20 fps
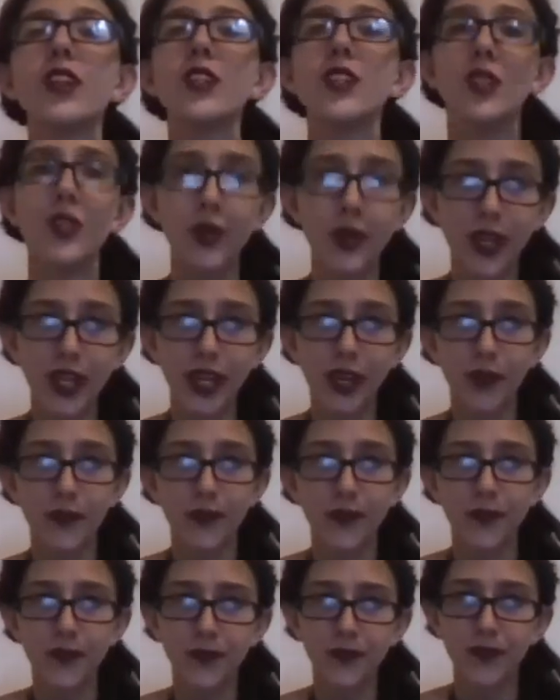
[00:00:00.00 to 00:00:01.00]
So yeah,
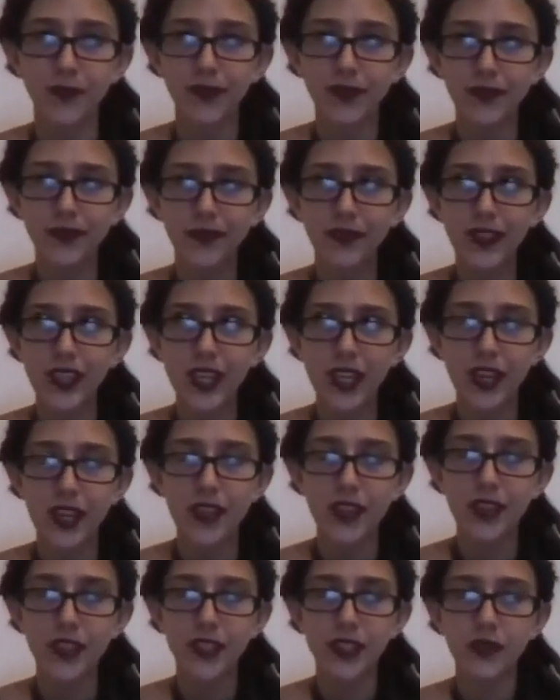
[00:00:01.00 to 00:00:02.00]

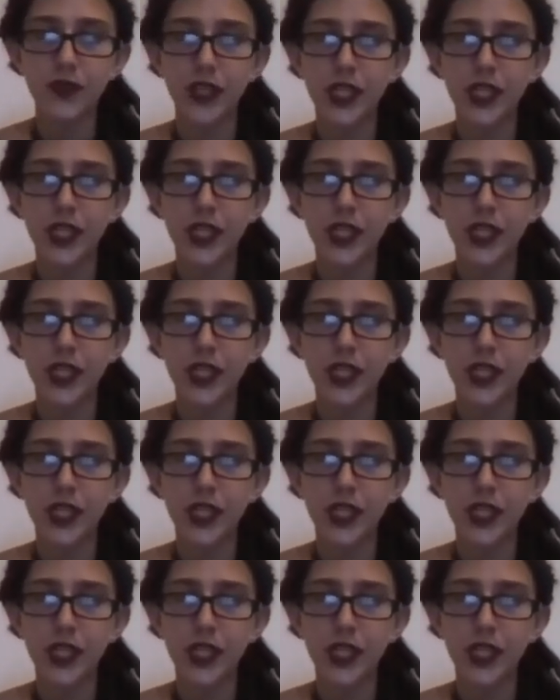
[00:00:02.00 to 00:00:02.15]
this